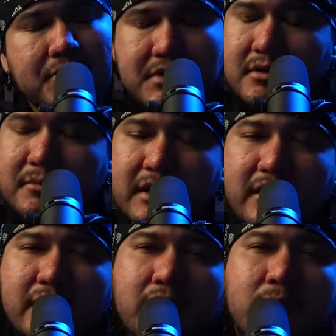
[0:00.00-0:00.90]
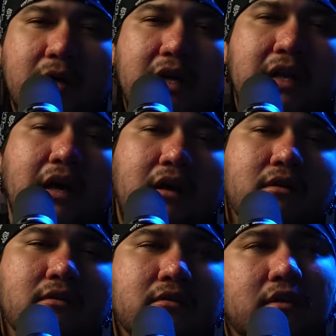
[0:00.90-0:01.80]
started making our way
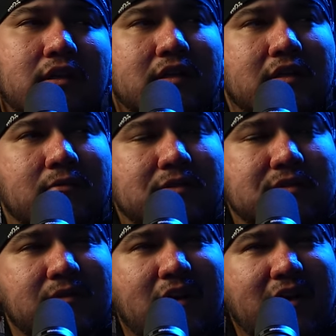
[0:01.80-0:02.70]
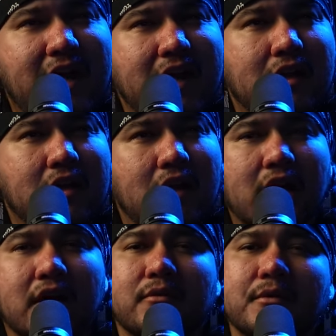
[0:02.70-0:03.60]
down, and it was around 8
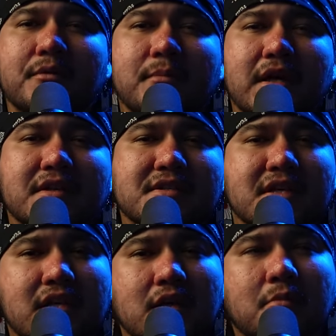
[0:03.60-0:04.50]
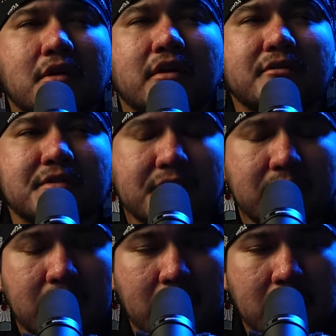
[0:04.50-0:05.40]
o'clock when we made it to Heber,
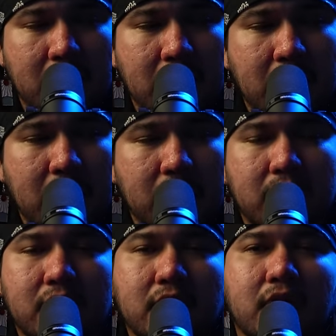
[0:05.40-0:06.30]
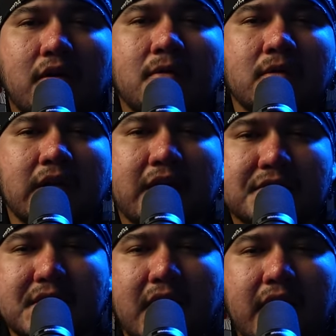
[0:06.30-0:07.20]
Arizona. Real cold
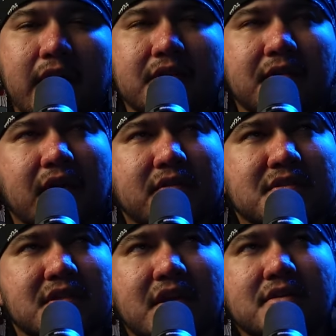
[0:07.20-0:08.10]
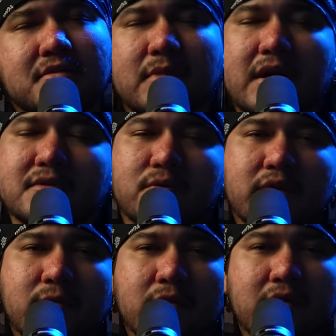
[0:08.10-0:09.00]
outside. I have to say it was about
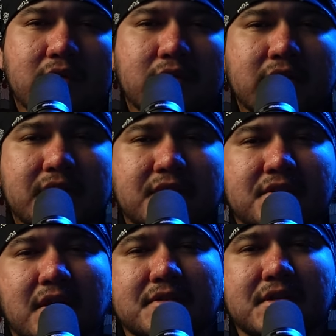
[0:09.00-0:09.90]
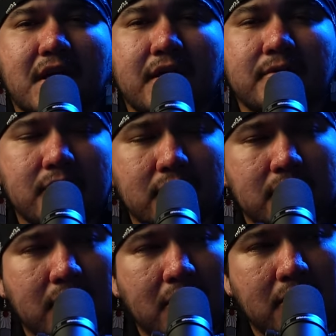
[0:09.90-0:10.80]
21 degrees outside.
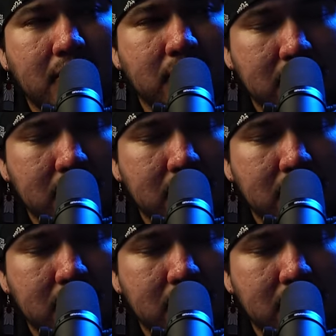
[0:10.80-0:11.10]
Real cold.